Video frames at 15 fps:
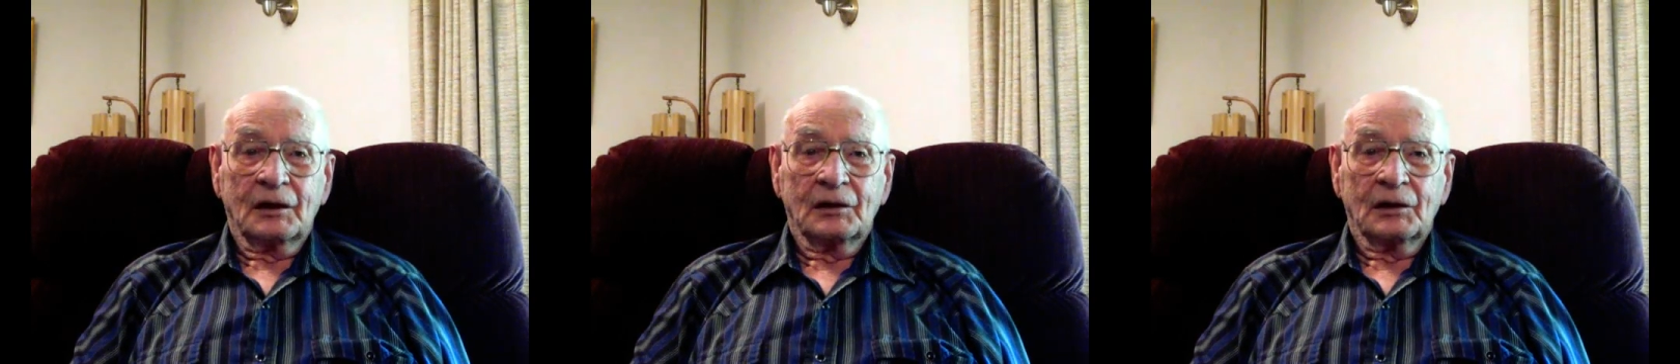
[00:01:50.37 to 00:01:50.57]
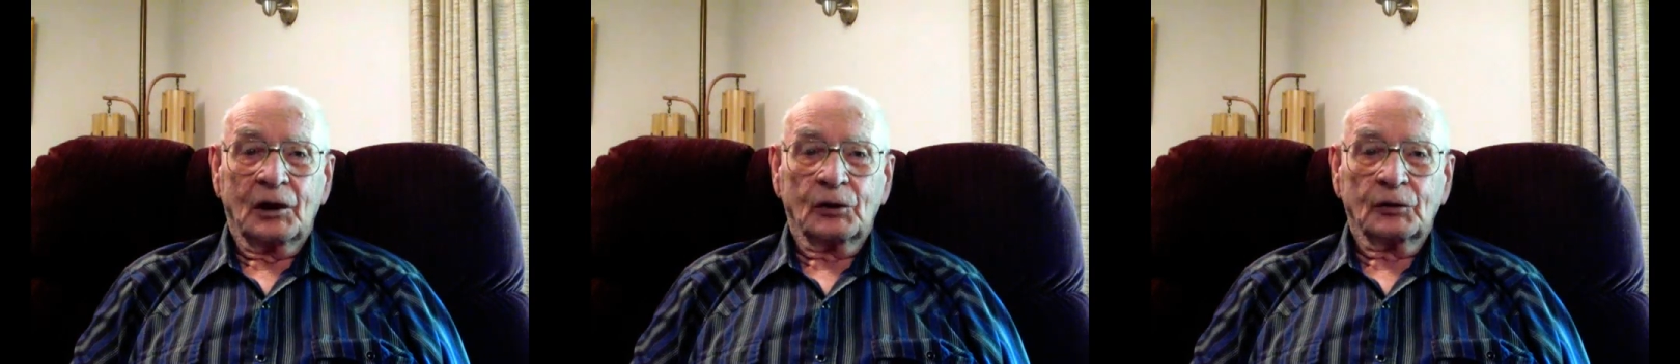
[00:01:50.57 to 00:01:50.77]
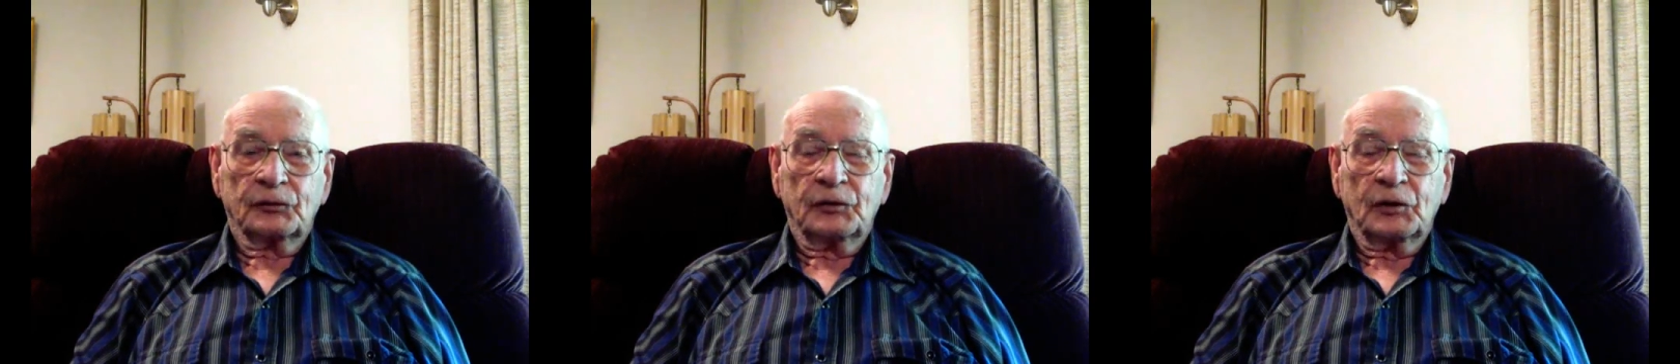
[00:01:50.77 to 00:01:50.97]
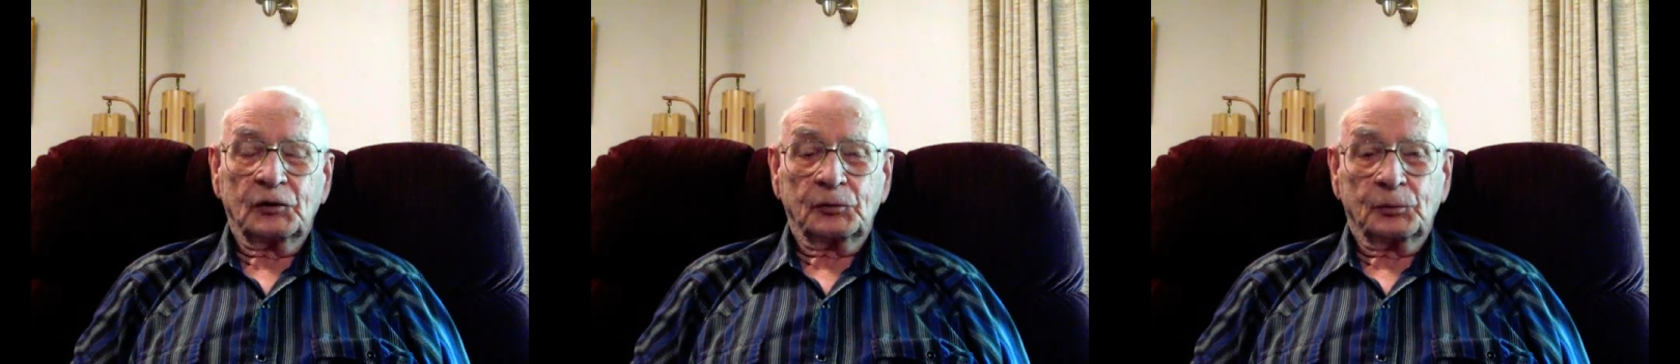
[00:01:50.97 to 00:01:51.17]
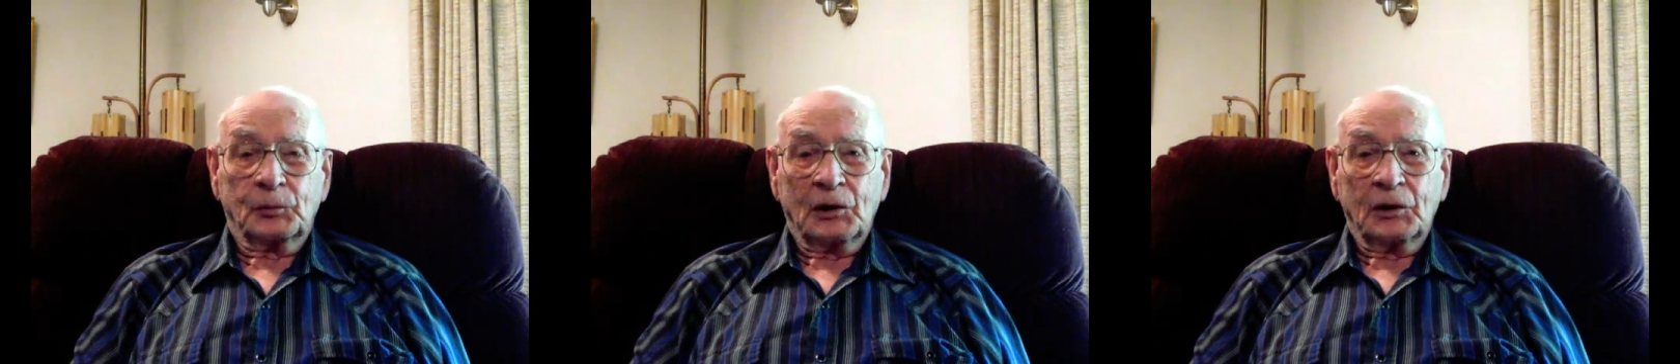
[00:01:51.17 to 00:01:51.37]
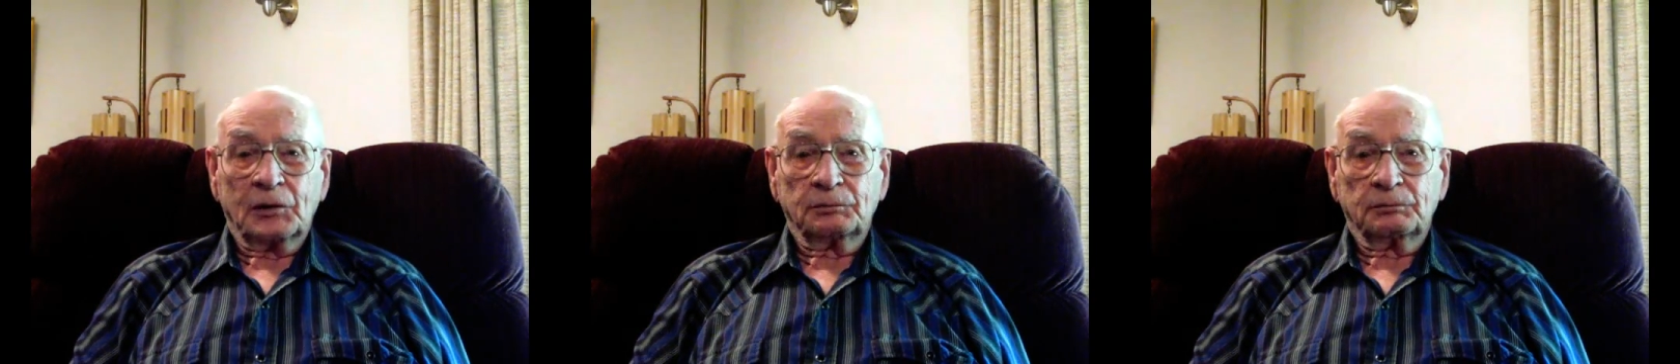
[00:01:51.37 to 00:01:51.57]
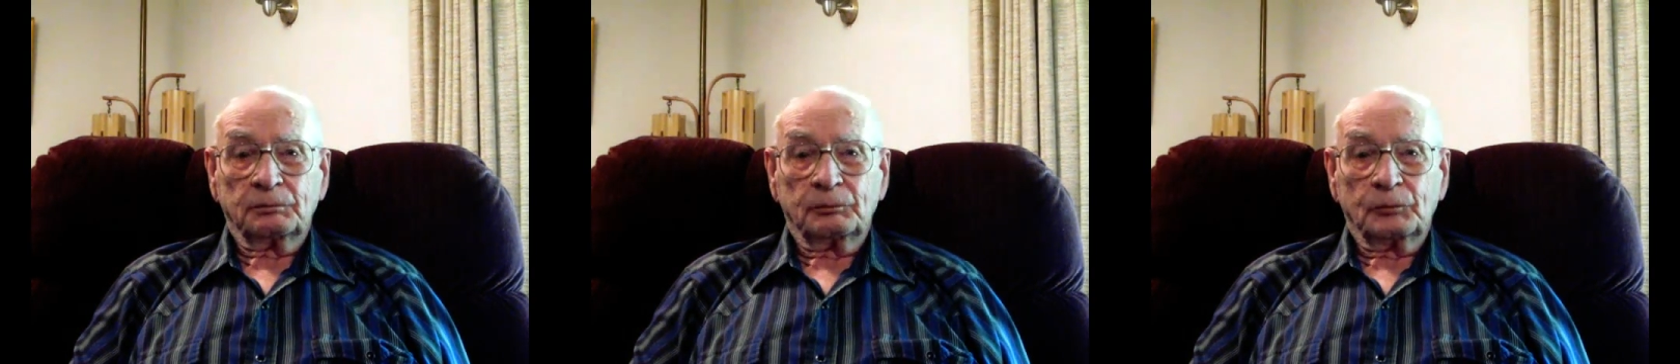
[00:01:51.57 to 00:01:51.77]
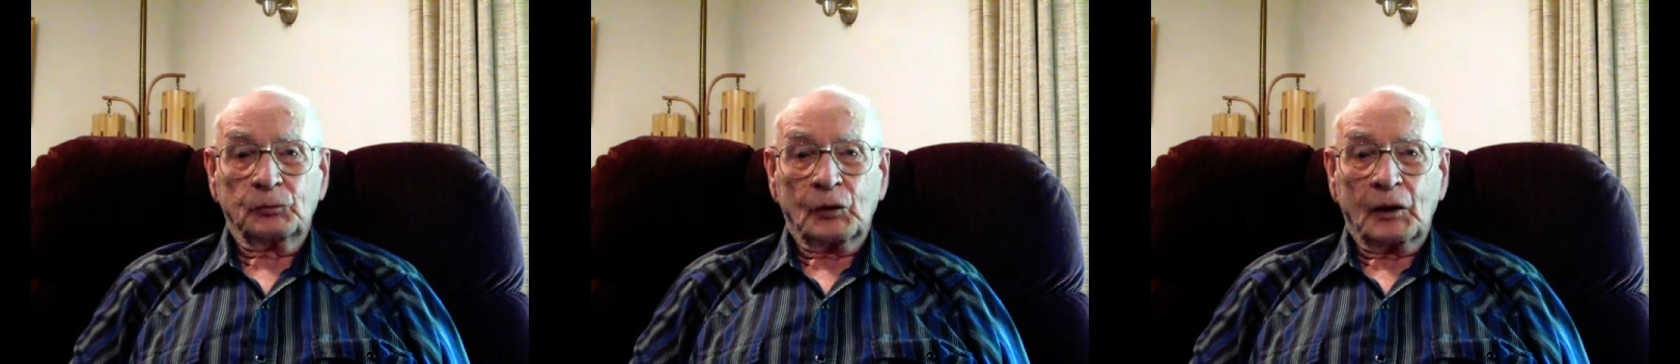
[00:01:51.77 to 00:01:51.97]
outfits, my
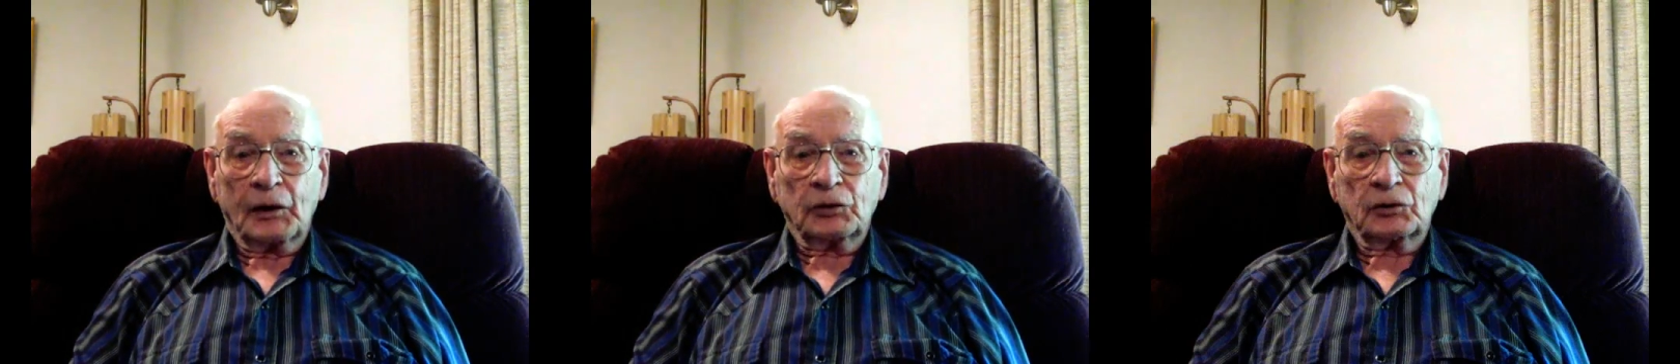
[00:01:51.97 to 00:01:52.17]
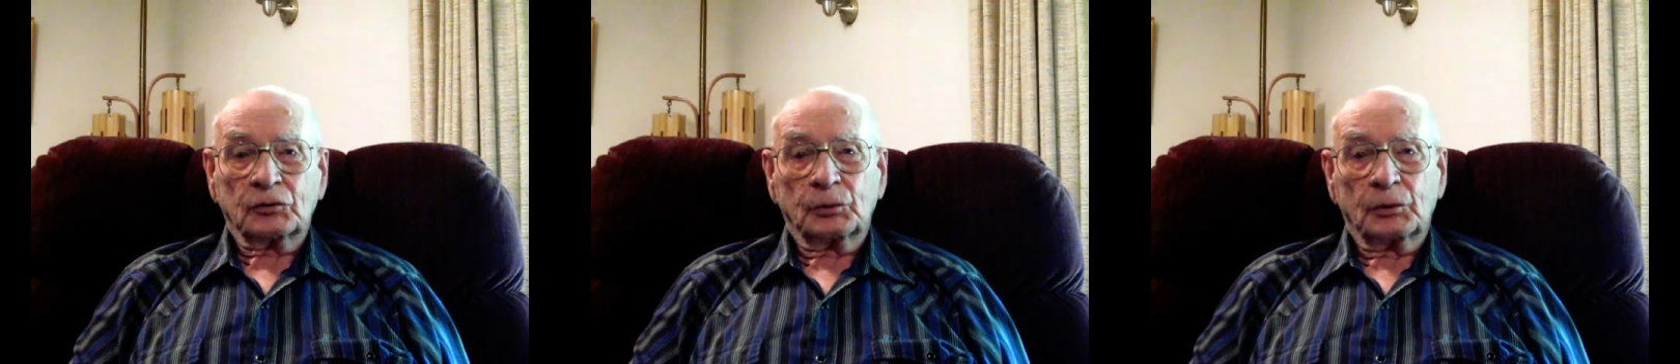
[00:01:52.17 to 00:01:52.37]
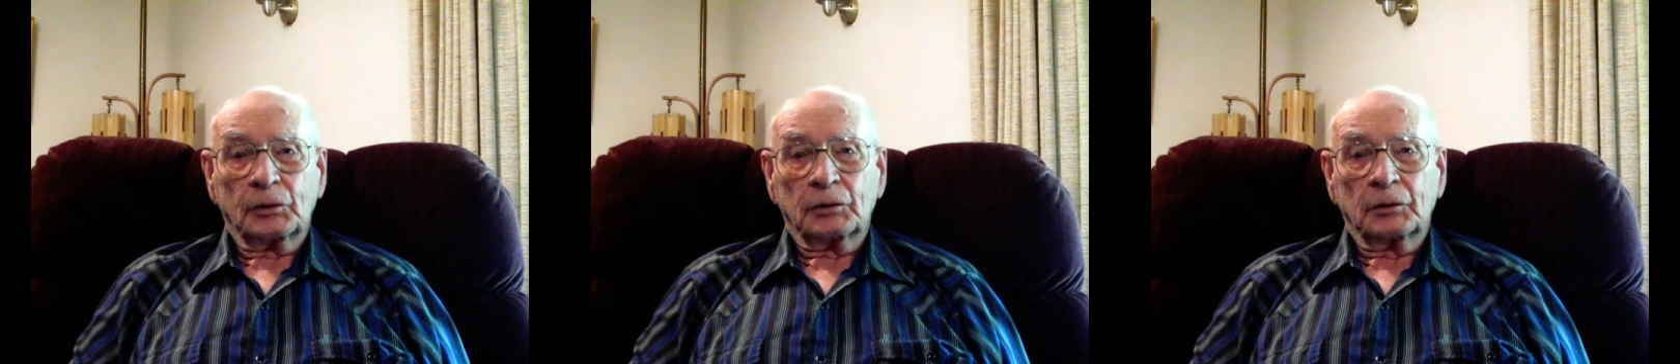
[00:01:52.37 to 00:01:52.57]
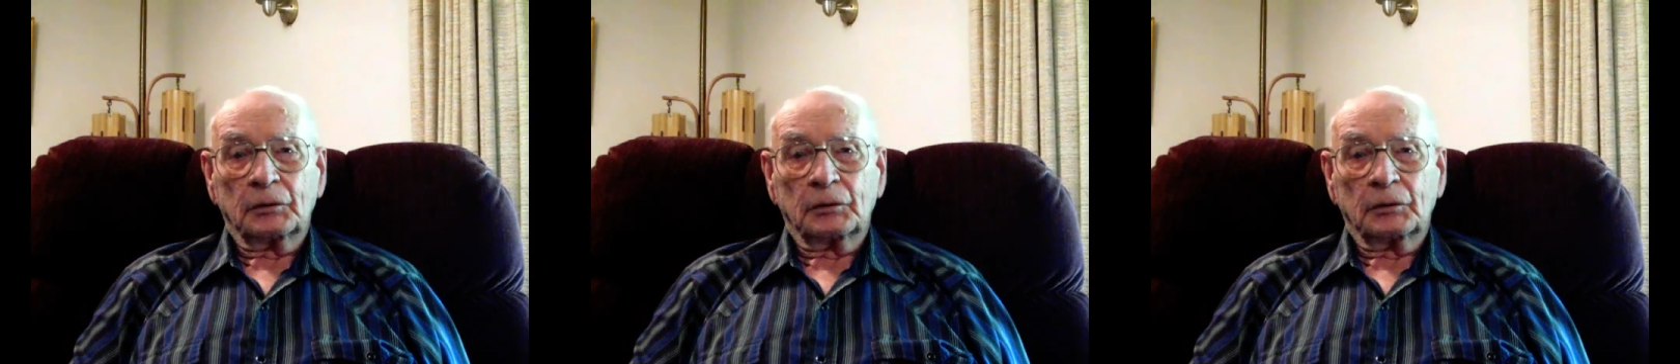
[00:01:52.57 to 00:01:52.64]
tractors were